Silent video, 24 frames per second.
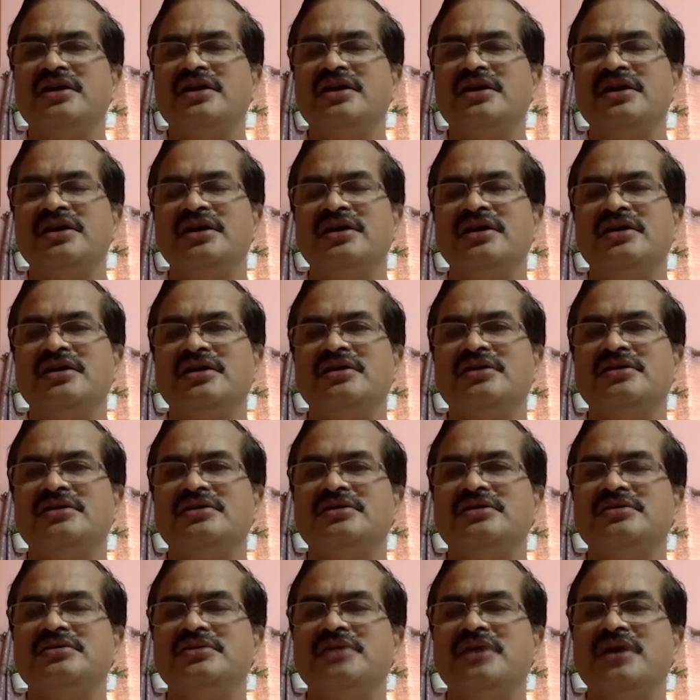in
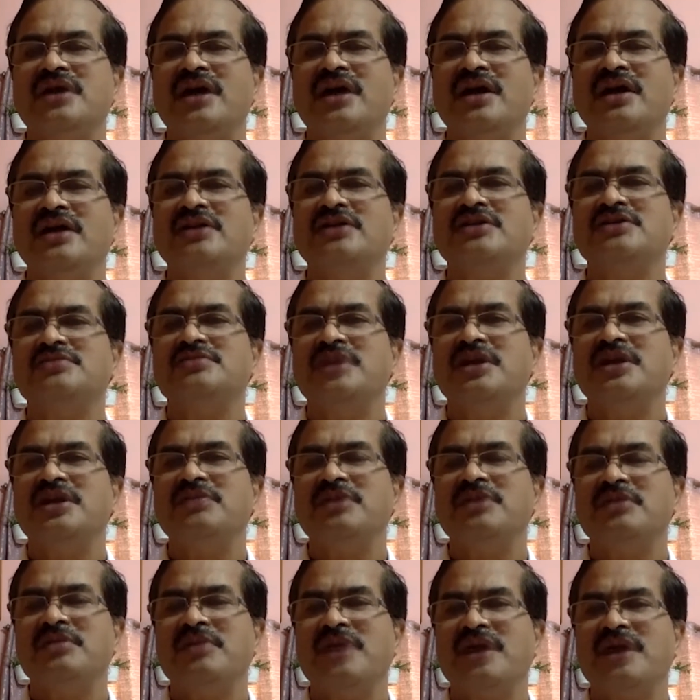handling these
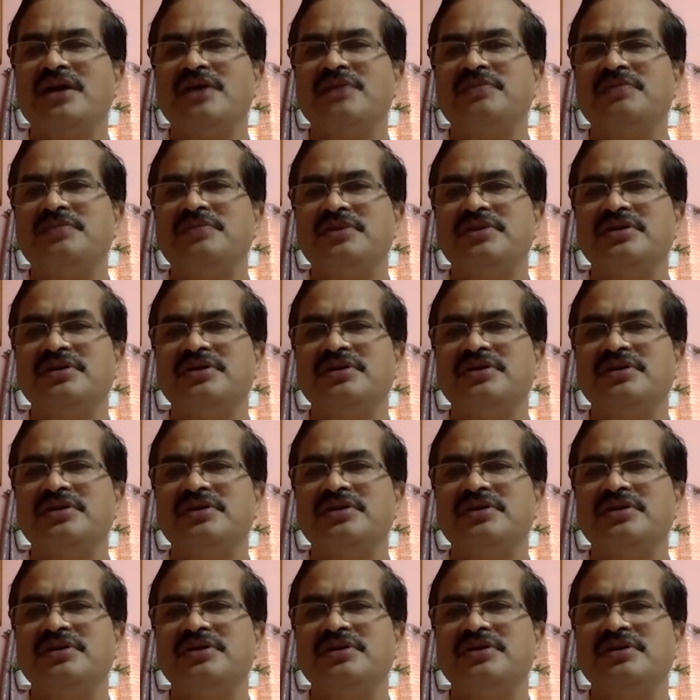multiple backup